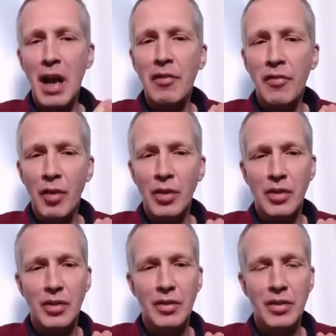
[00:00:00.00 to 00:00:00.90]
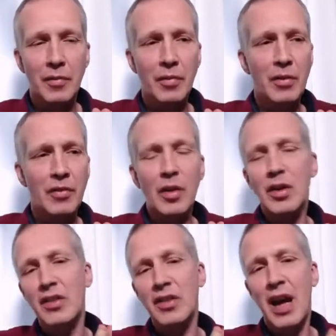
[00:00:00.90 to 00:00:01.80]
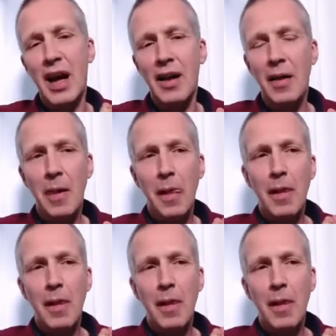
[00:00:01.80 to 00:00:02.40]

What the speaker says: like photons. Photons are